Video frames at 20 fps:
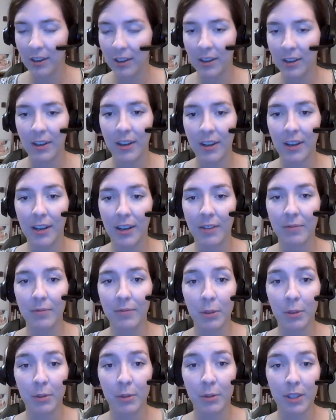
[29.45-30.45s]
So
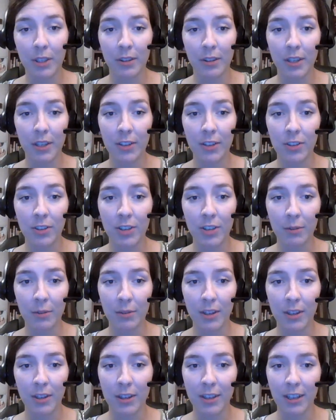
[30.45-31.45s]
we'll each start
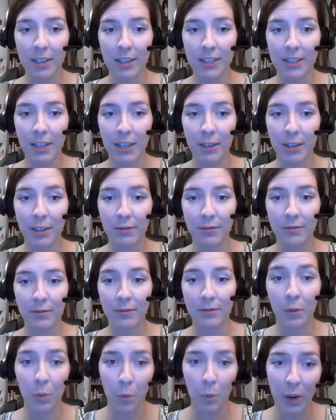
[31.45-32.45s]
with a set of
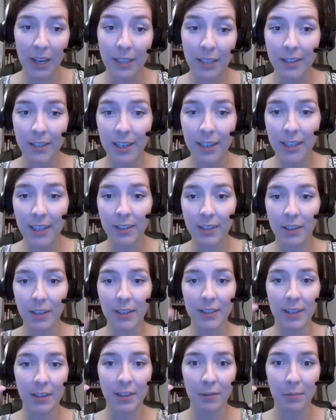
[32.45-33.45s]
white dice and a
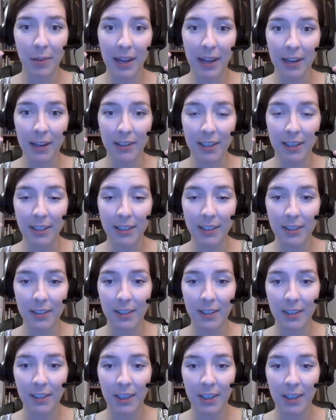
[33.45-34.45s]
set of black dice.
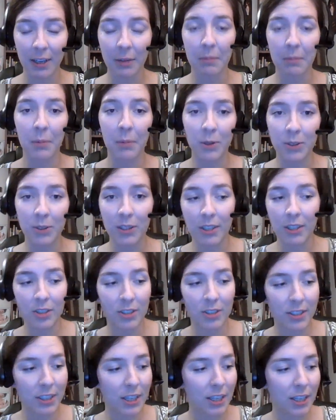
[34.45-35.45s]
Mostly you
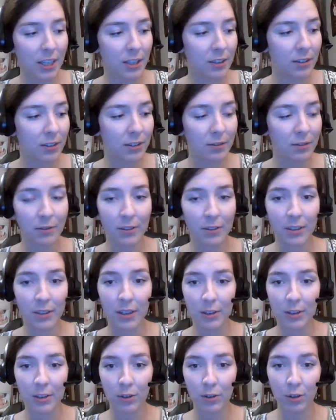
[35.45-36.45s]
just need
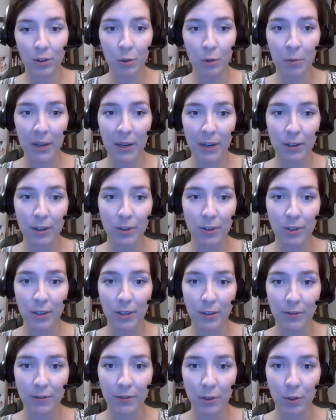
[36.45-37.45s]
two pairs
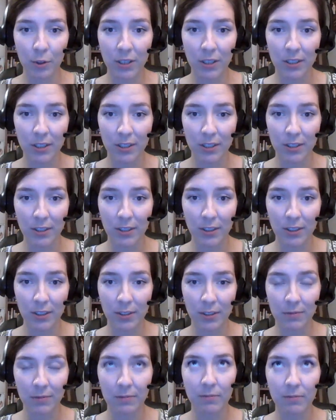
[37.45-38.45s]
of 2d6s.
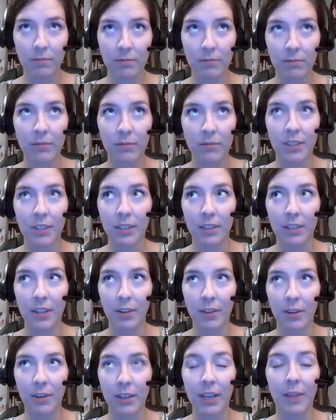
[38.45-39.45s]
Did I say that
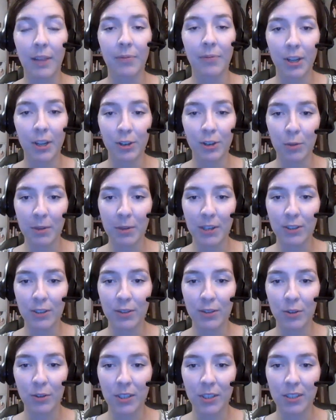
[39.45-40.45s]
right? Yeah. Two pairs of
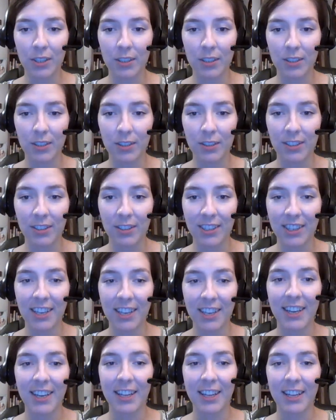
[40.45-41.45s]
2d6s
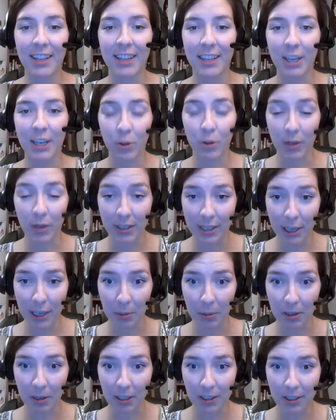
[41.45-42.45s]
that you can tell
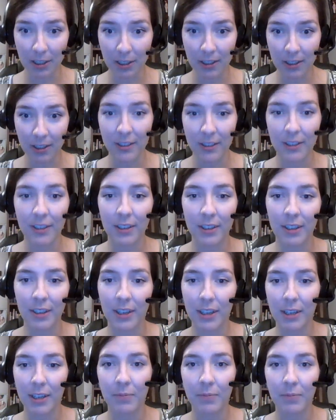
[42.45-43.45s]
apart.
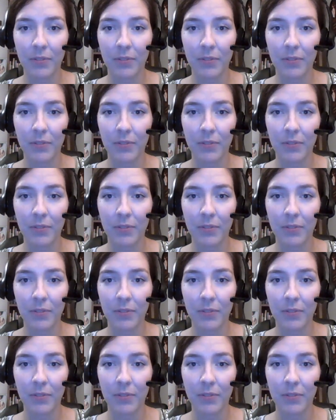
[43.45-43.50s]
And